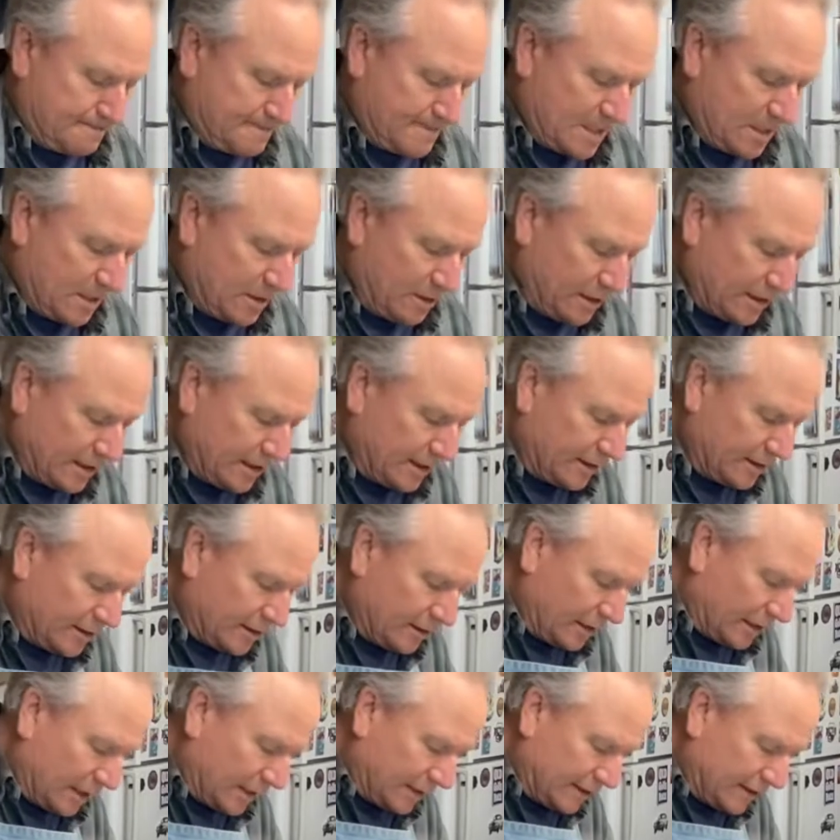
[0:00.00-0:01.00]
to look a
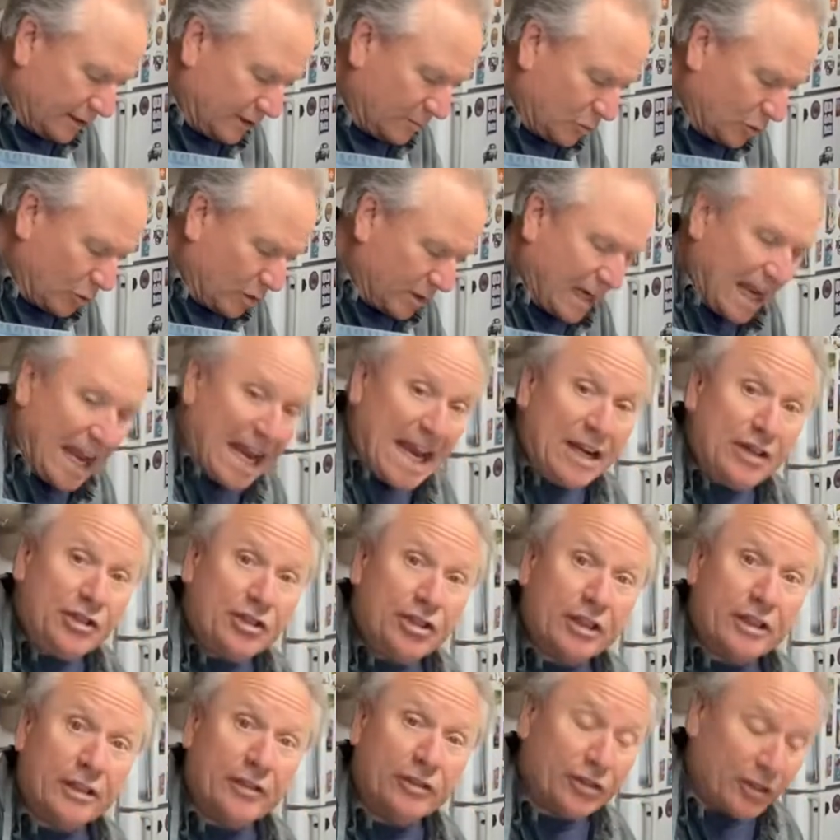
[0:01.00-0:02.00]
little a little more
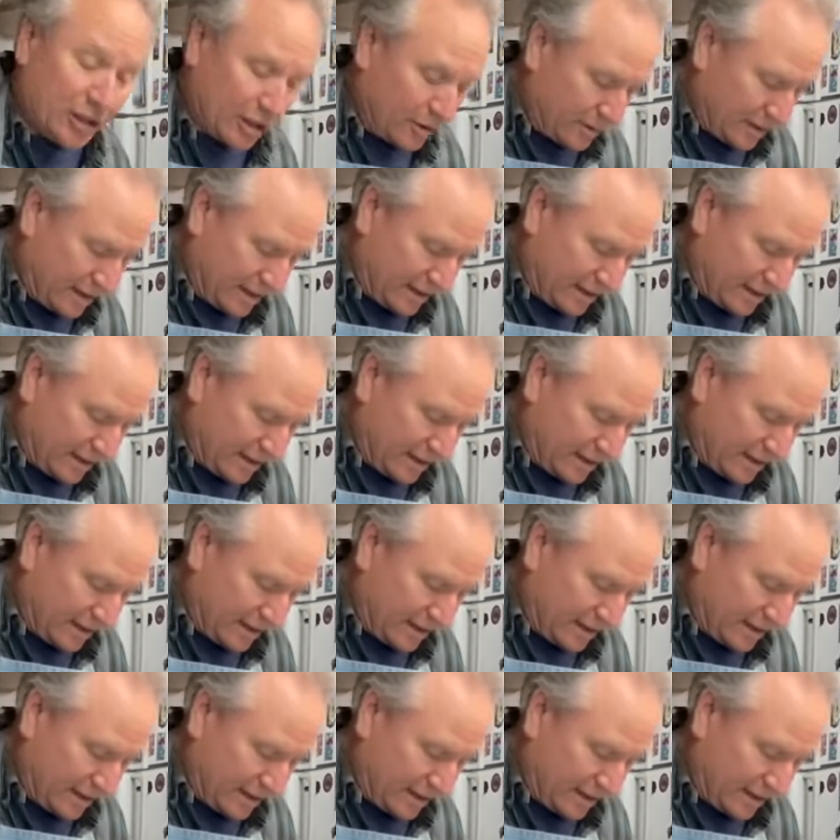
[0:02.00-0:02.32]
aged, shall we